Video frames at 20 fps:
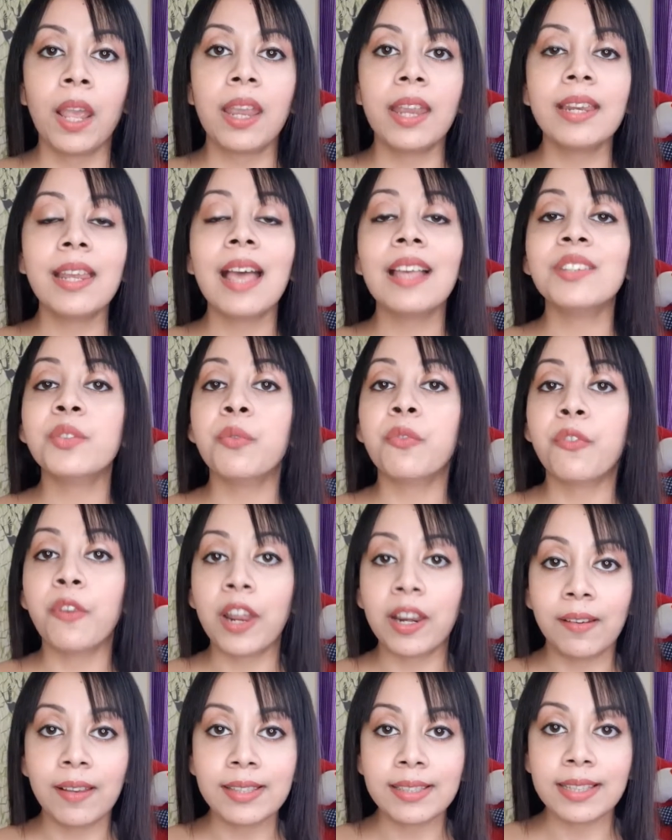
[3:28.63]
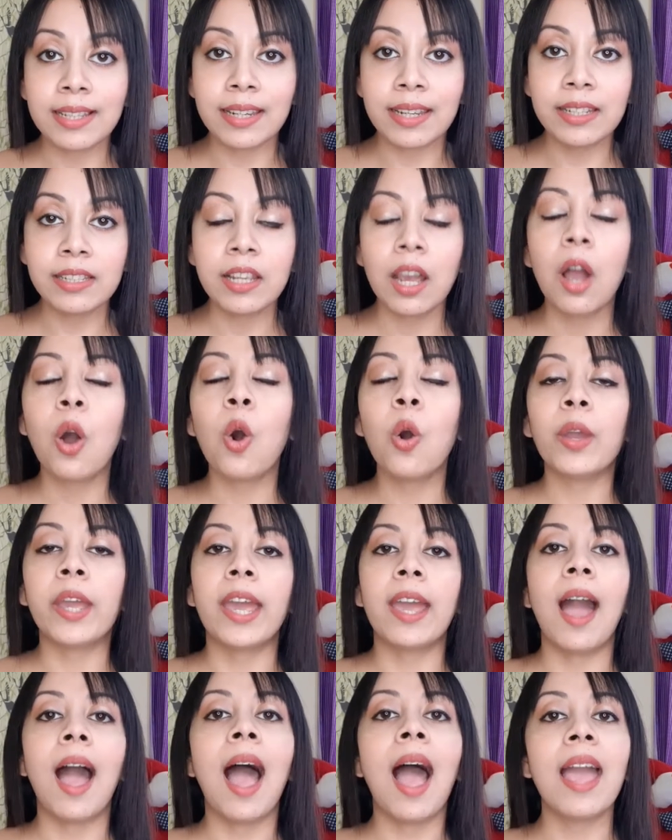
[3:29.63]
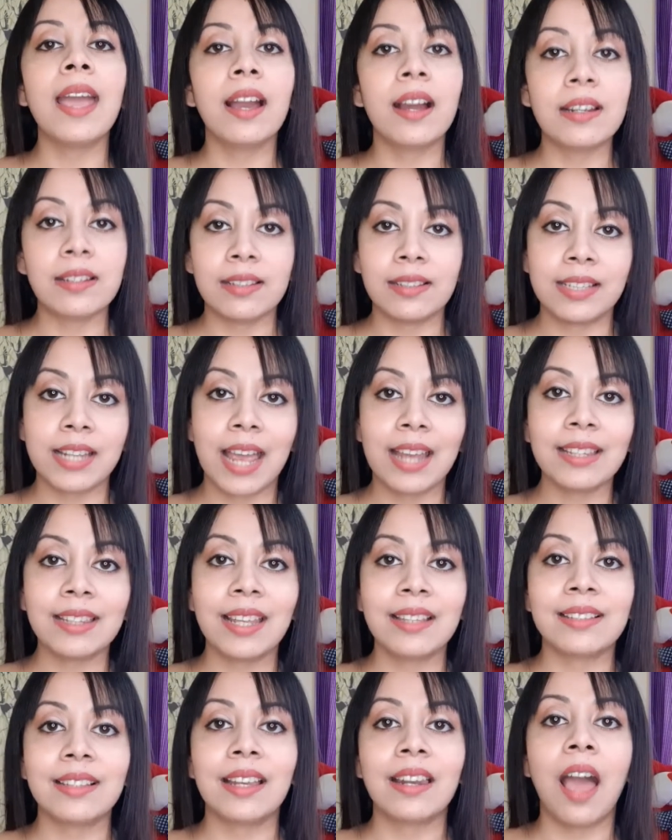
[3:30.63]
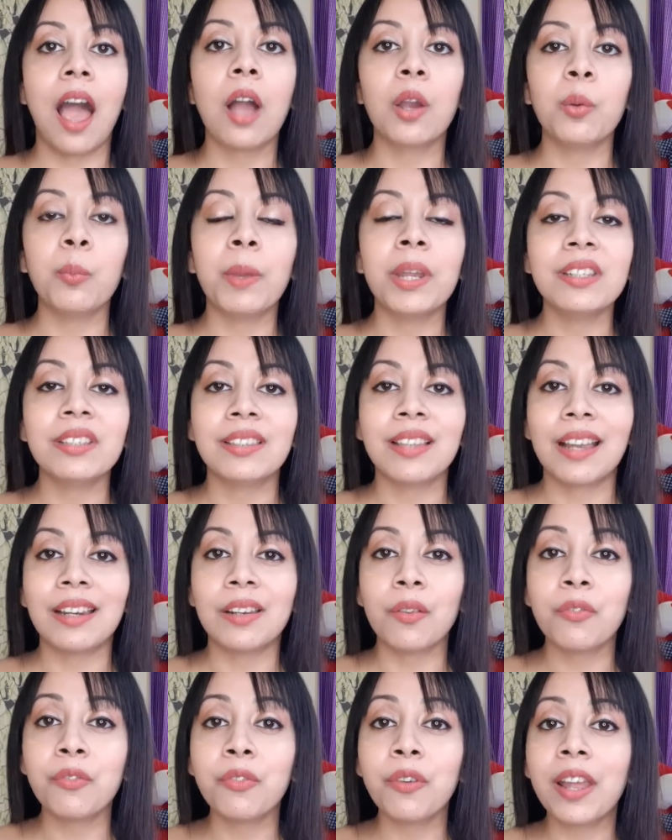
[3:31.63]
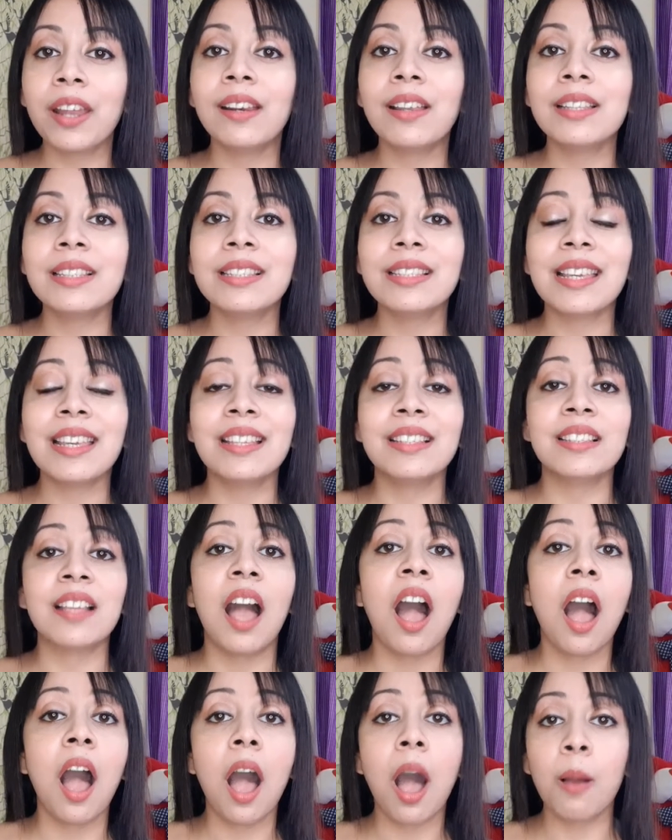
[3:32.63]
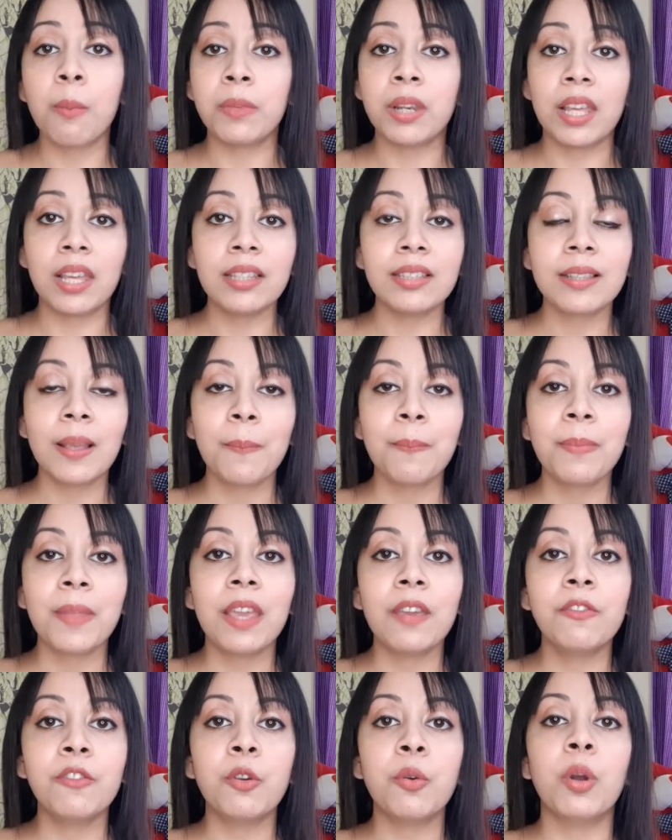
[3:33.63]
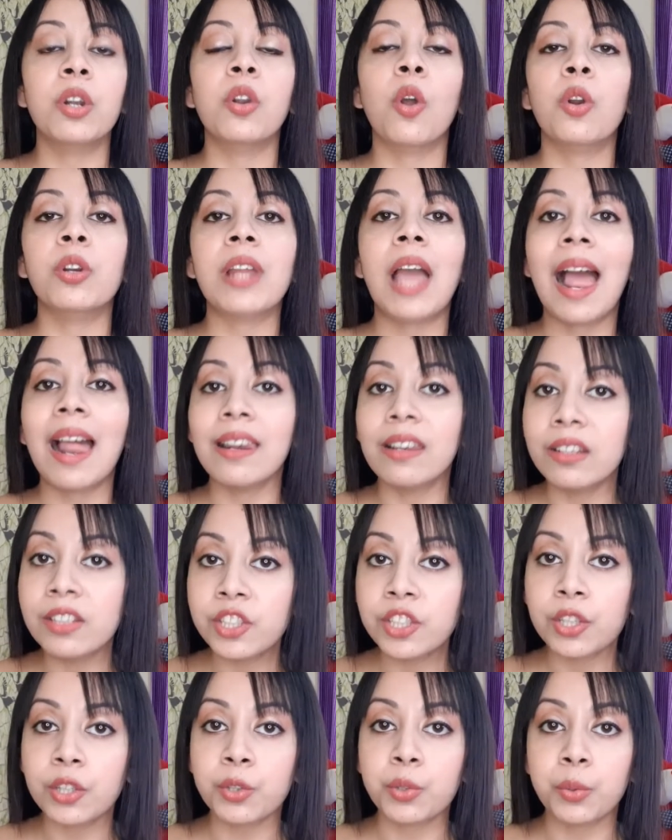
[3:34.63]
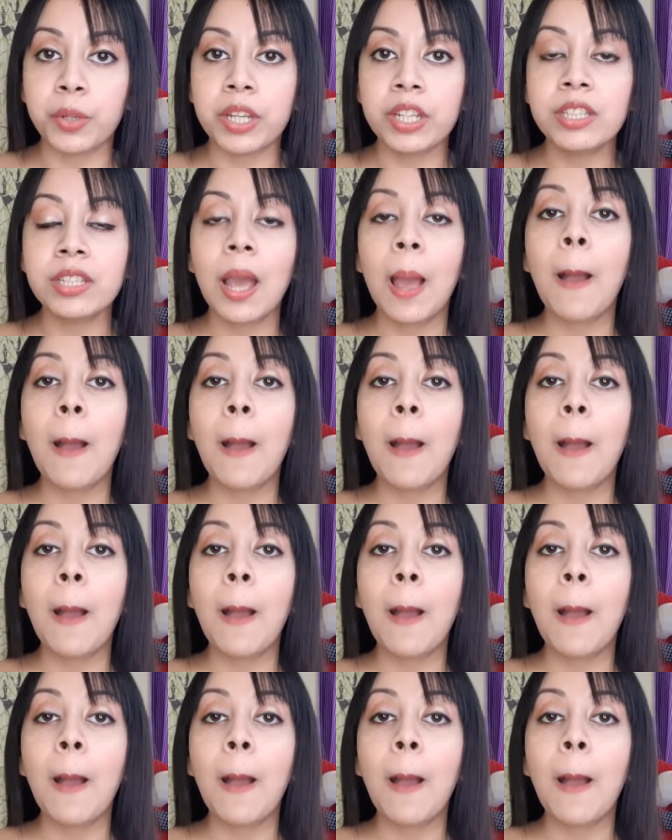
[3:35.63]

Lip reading: It has fragrance in it. Okay, I understand there's an argument that fragrance is harmless if you are not allergic to it,